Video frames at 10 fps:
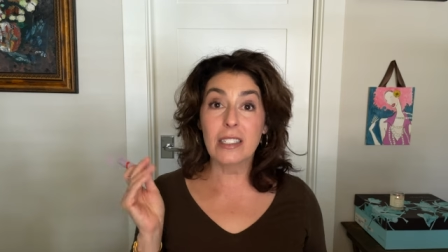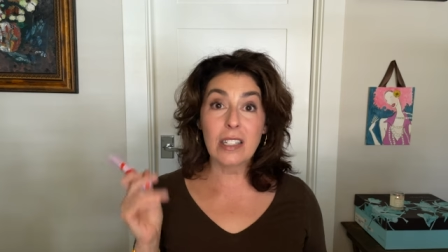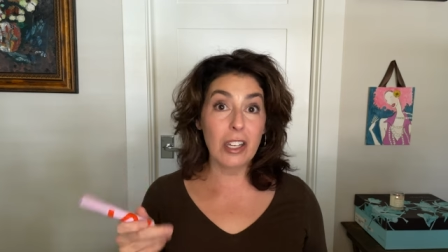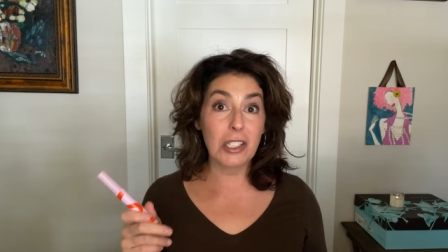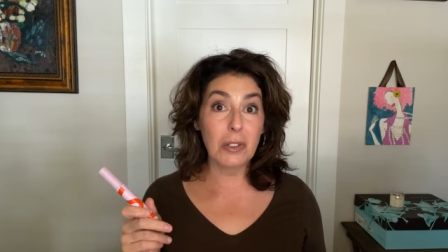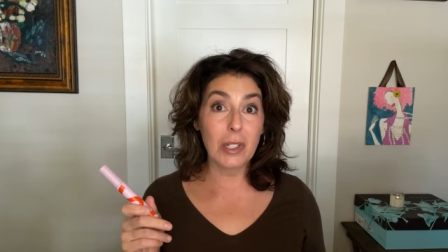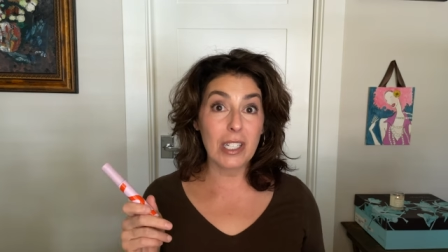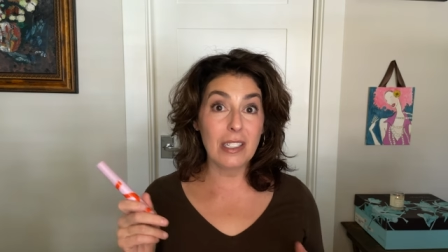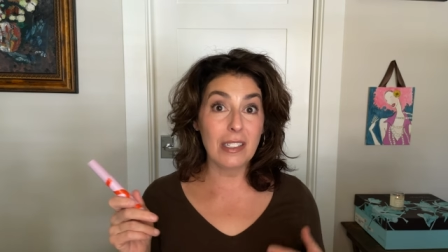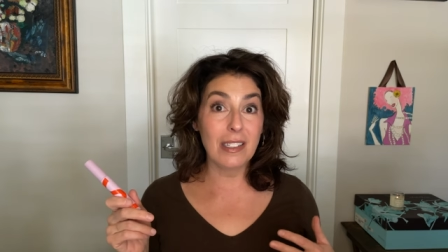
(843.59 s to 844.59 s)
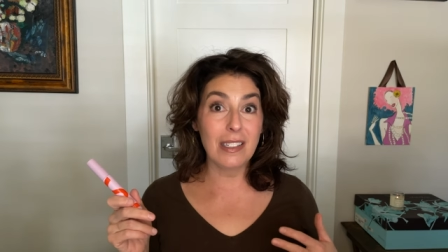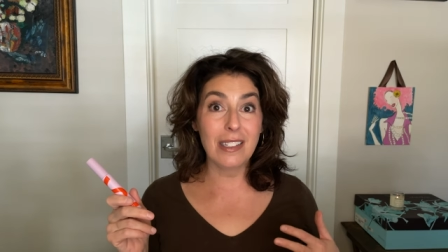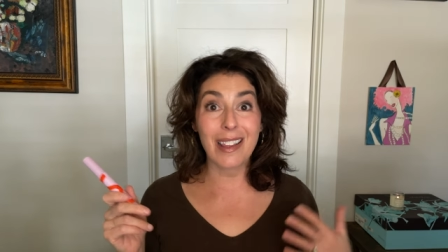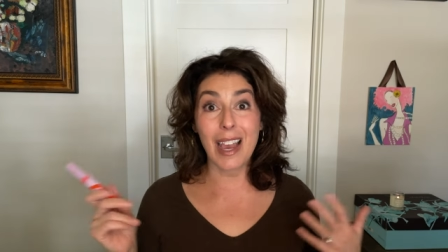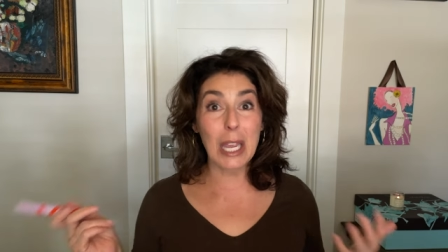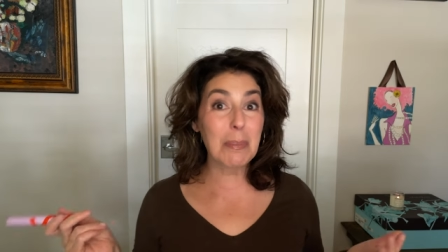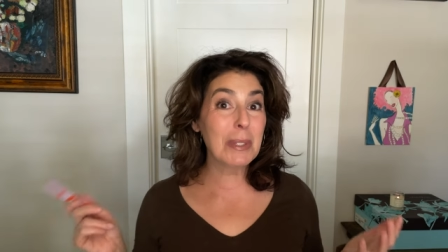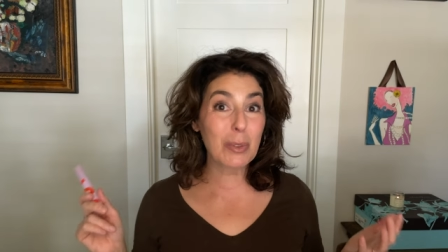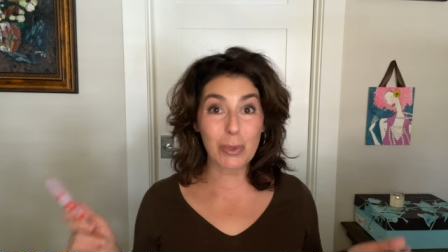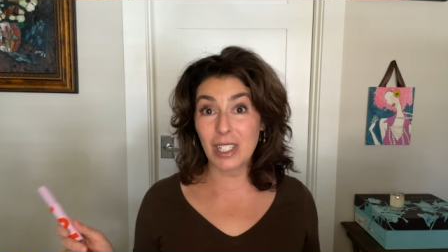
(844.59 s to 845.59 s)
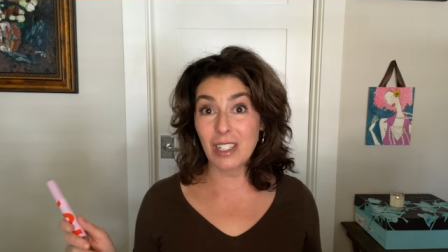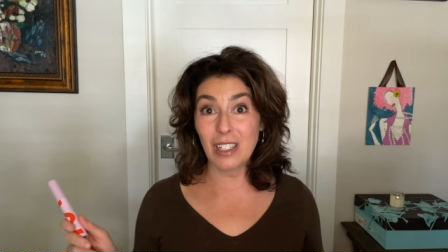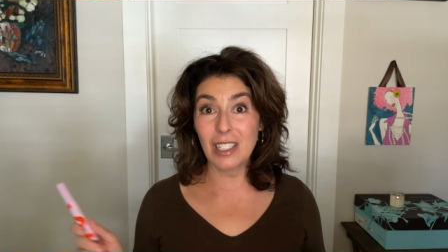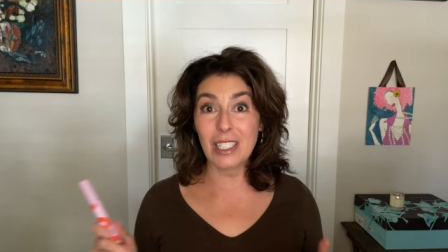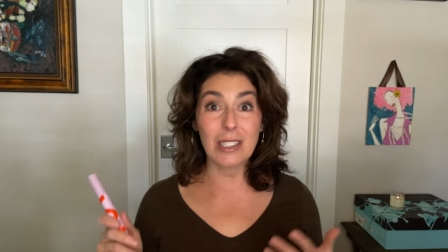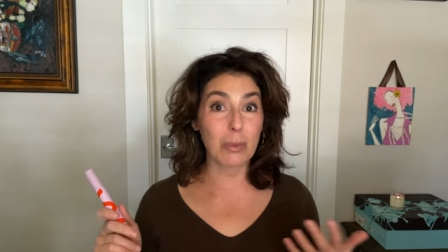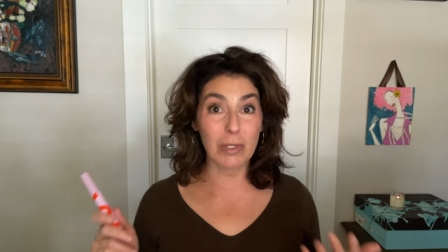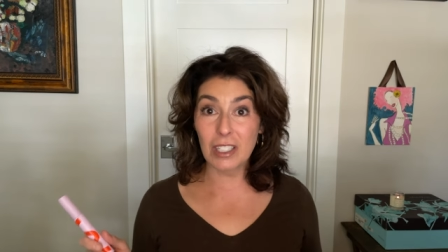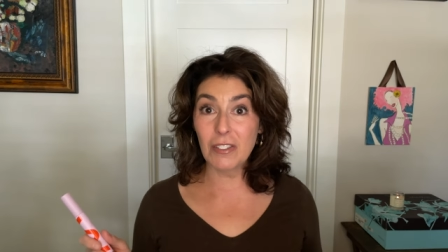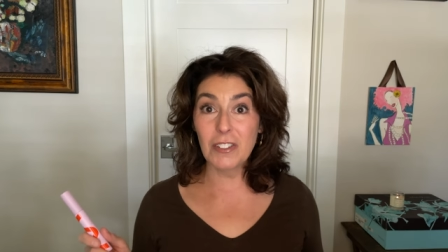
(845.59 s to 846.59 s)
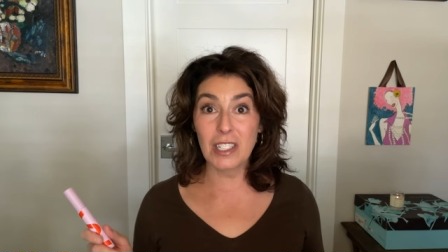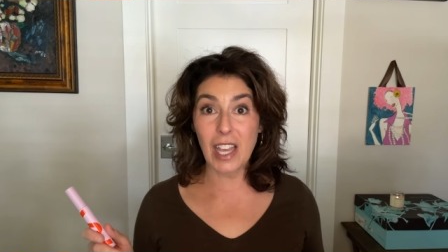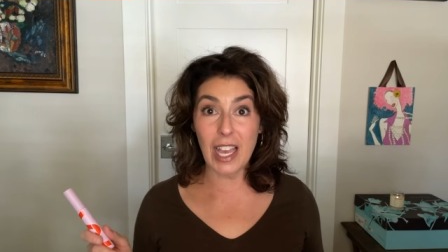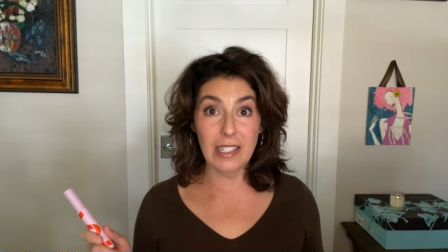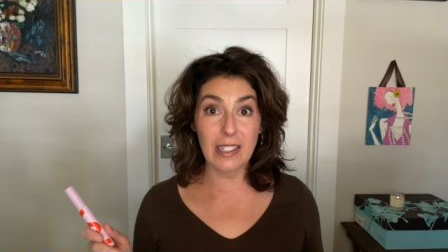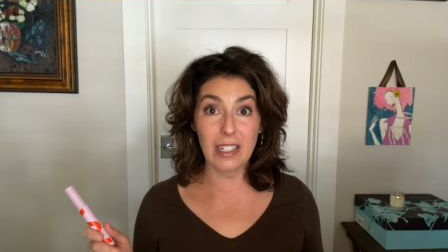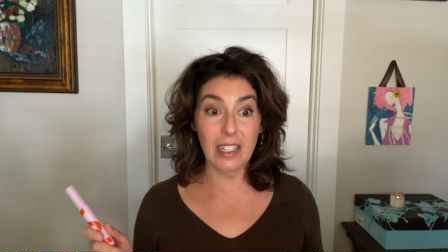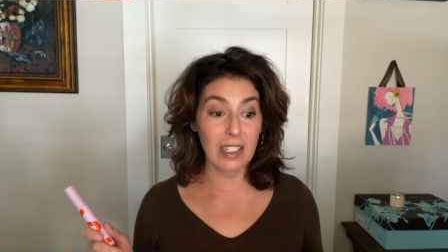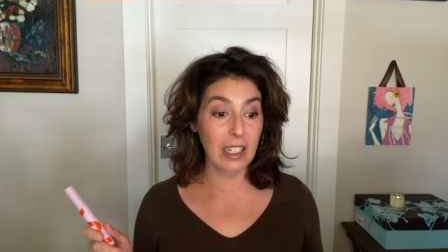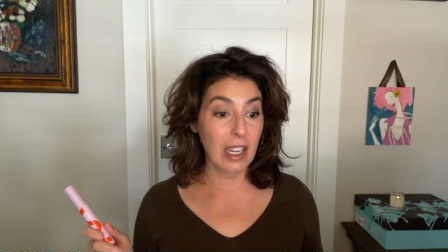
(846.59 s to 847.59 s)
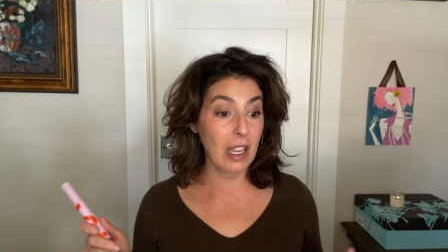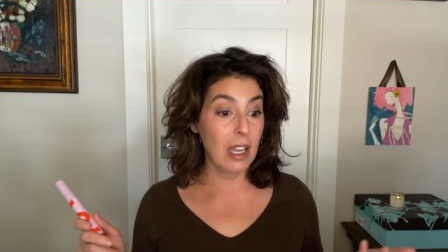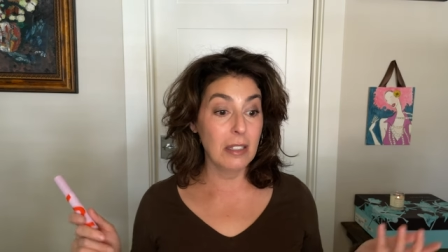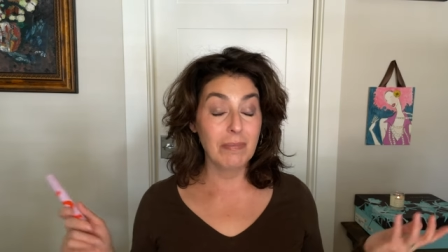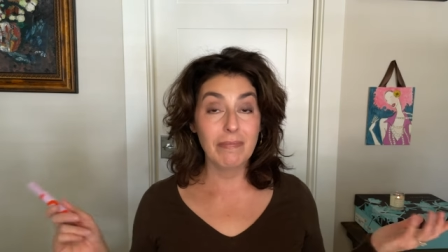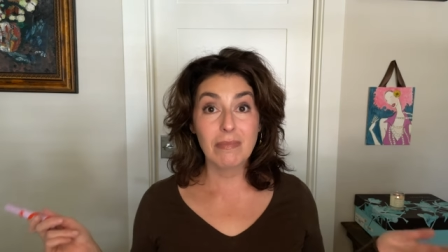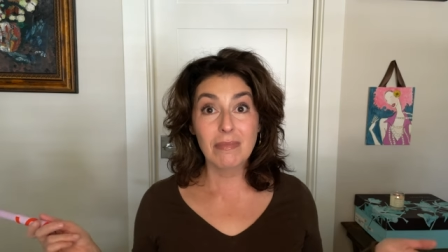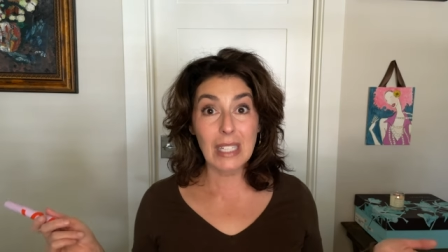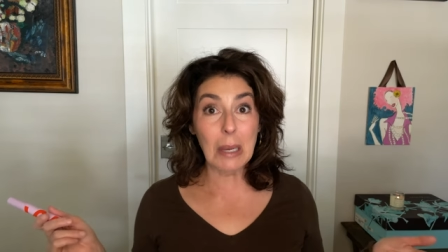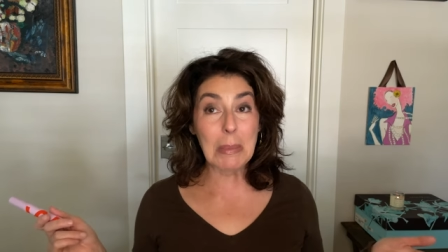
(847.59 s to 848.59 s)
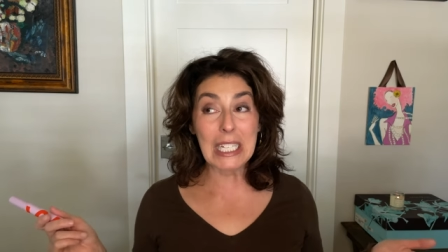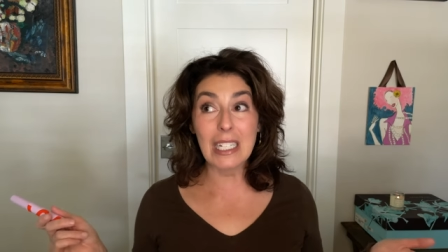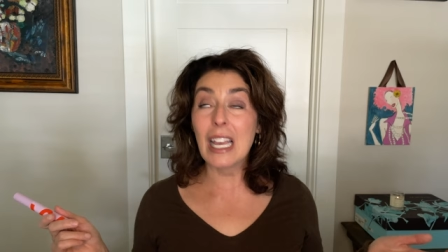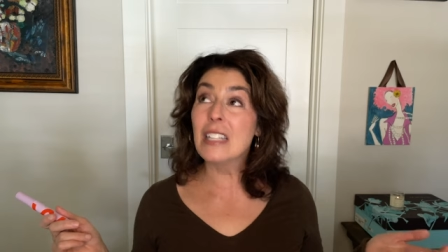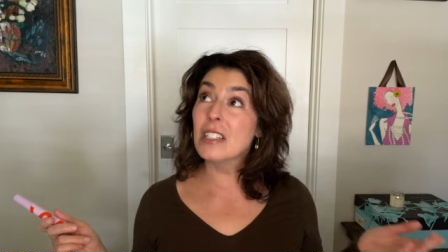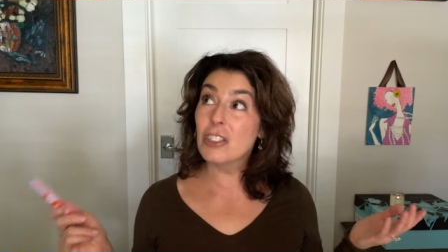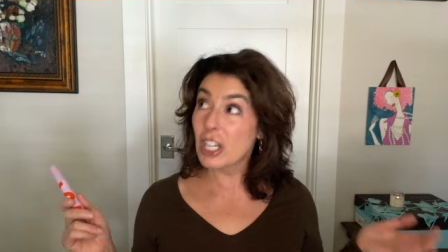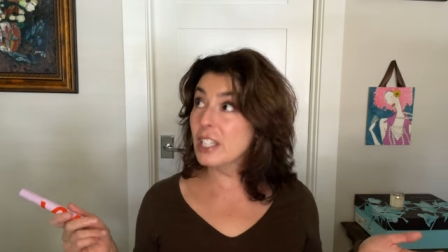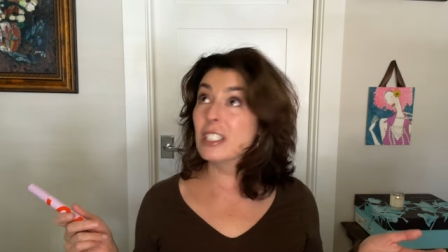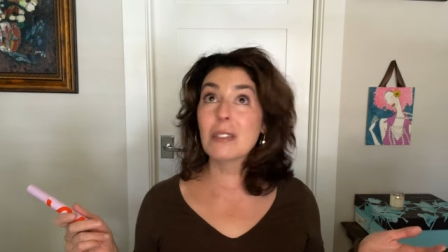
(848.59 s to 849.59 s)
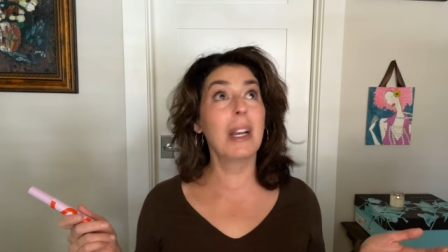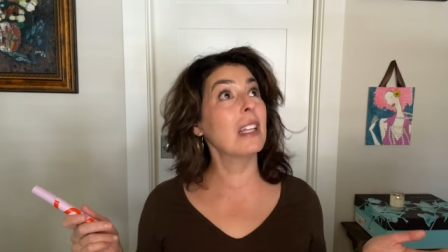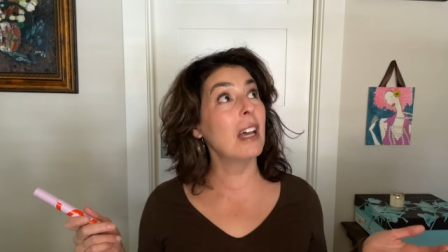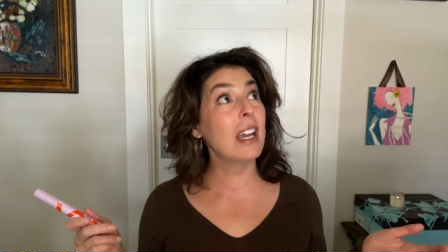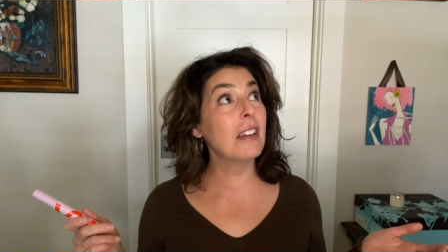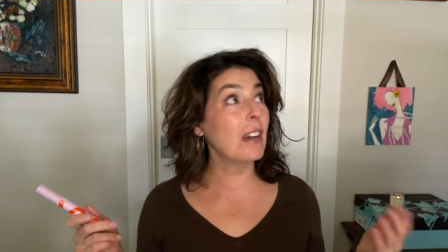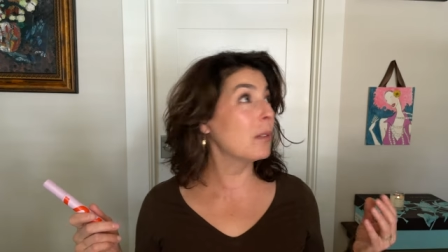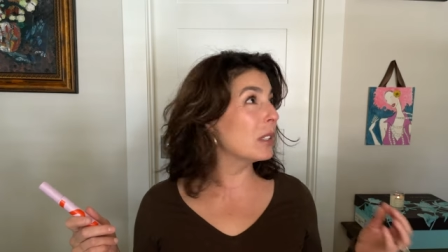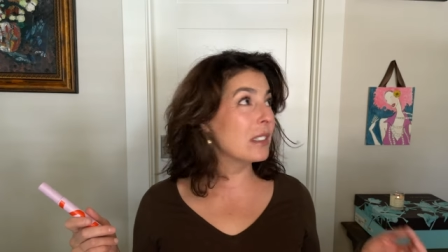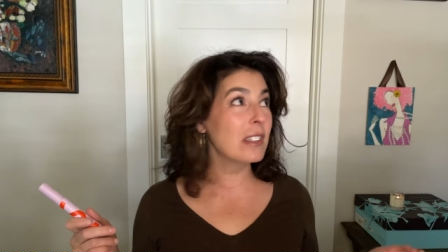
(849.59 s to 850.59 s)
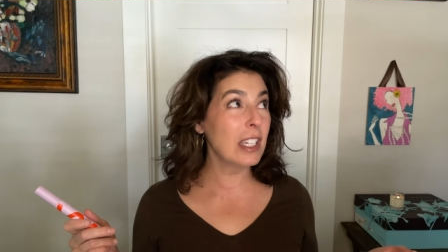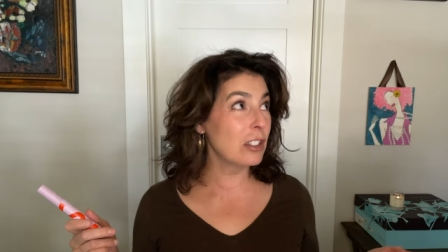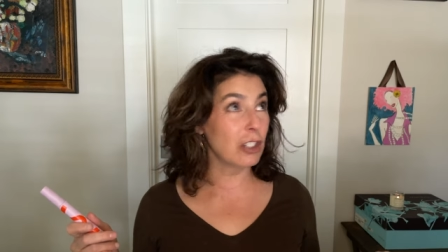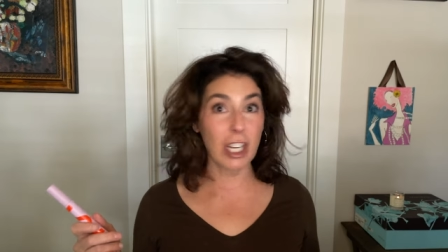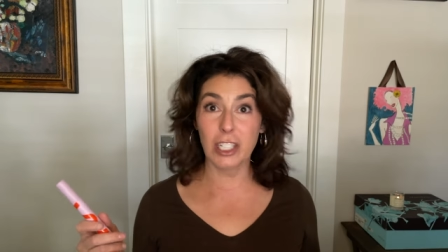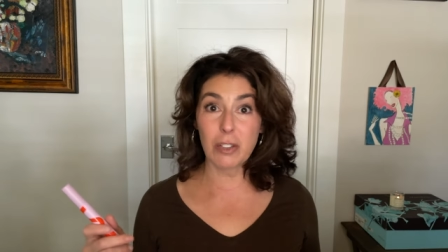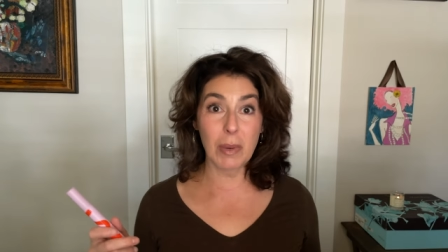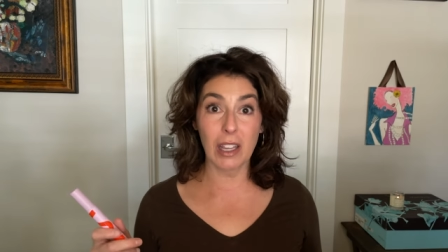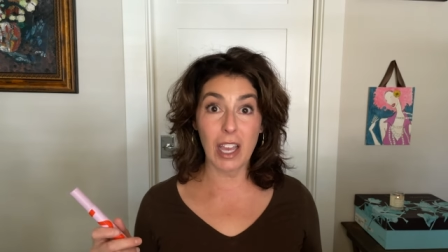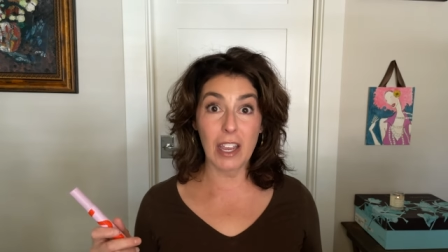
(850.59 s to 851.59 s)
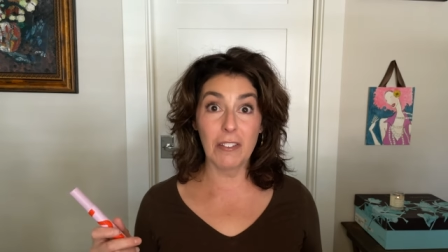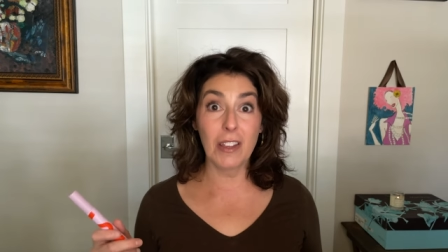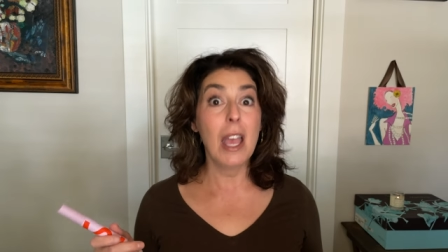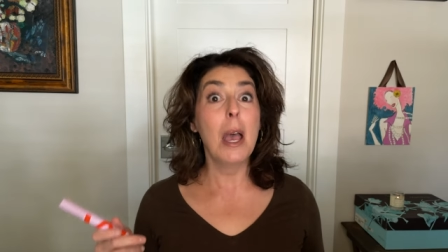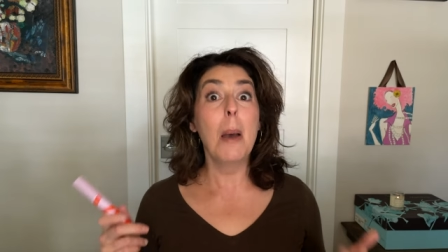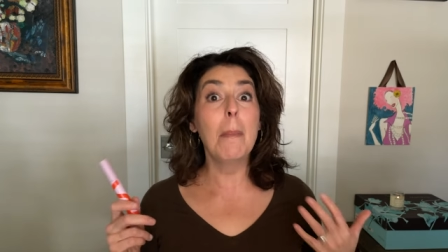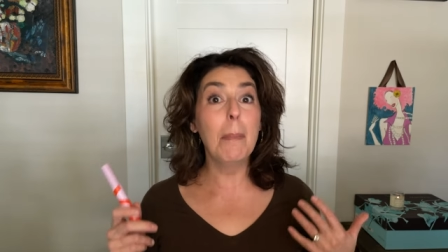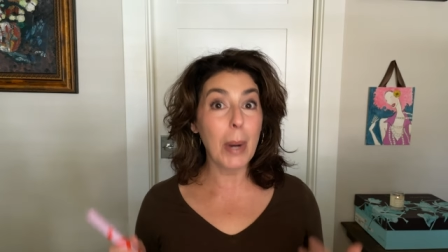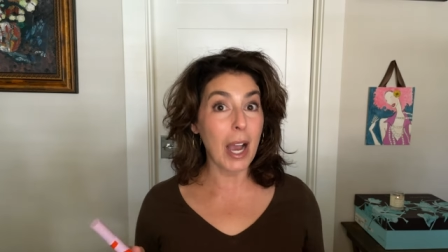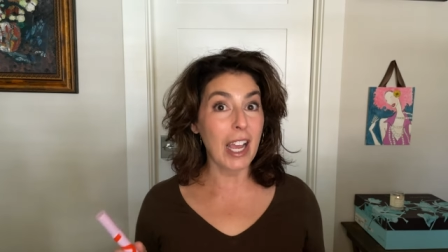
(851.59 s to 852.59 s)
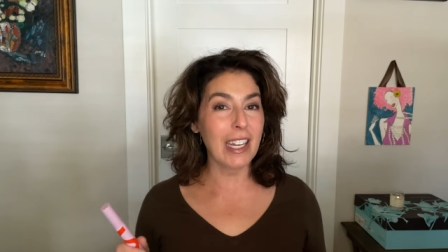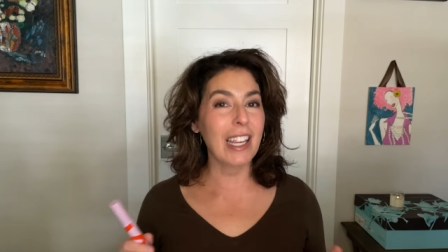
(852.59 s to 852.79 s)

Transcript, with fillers: tell you is the hype is real. It's really fantastic. I mean, has it changed my life? I wouldn't say it's changed my life, but